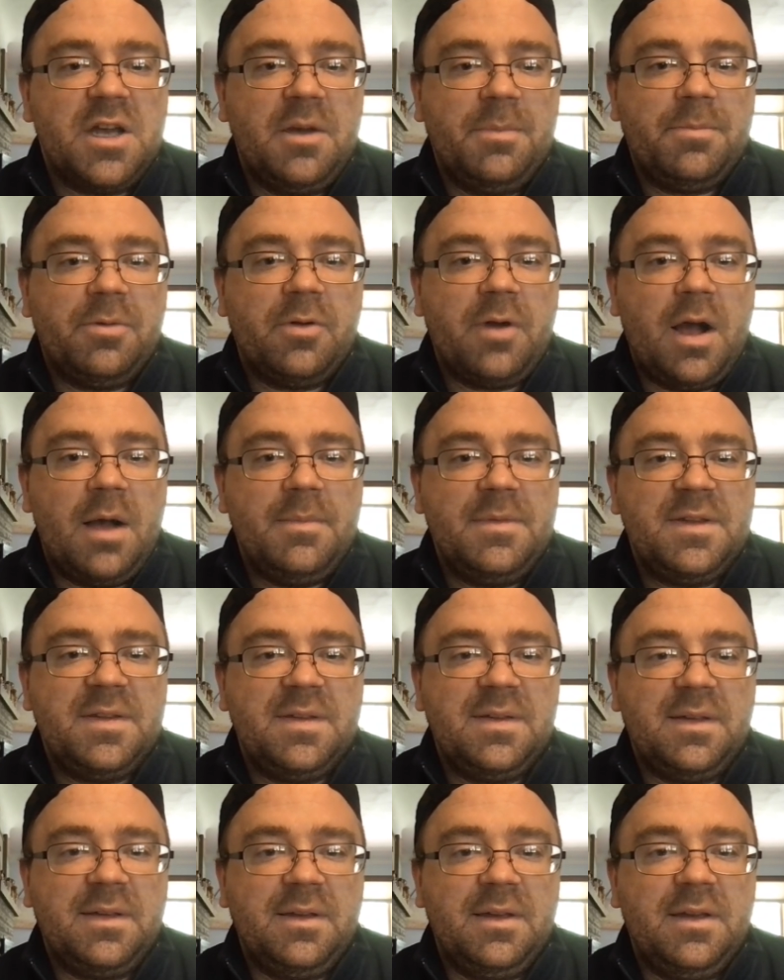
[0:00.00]
a
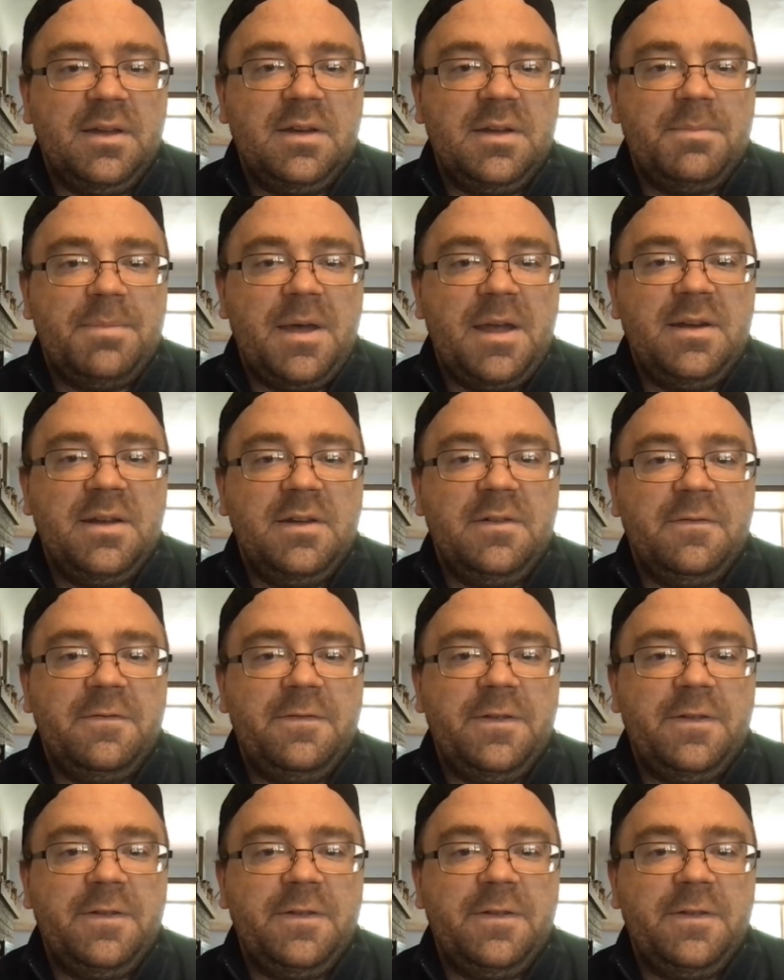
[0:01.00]
promising independent